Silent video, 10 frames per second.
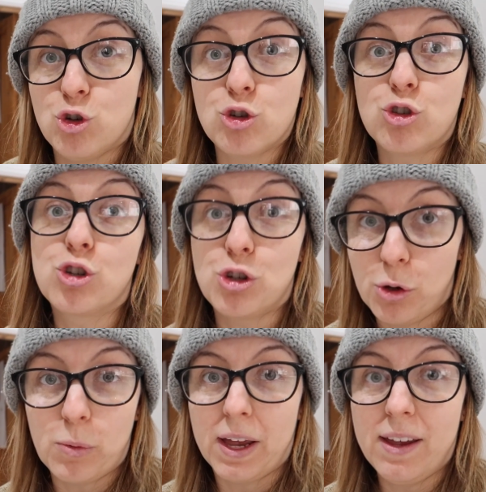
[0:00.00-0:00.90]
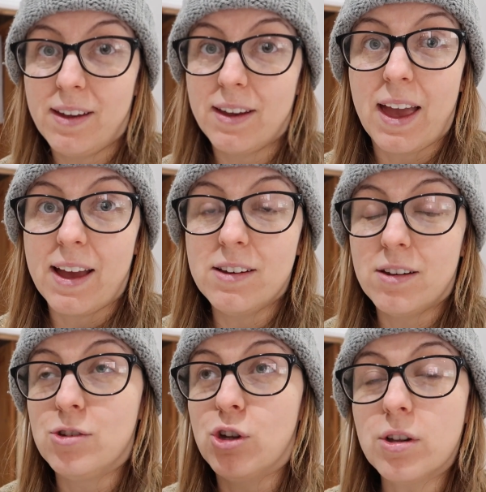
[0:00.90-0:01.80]
Just do it
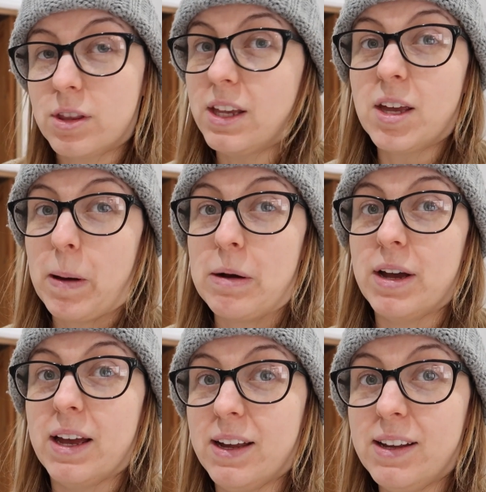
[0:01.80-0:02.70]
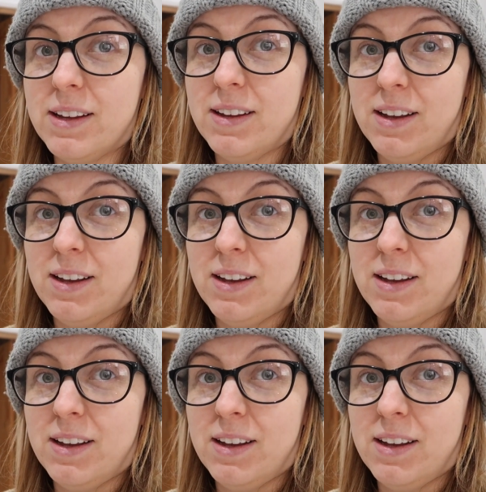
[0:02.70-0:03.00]
again. Don't think about it.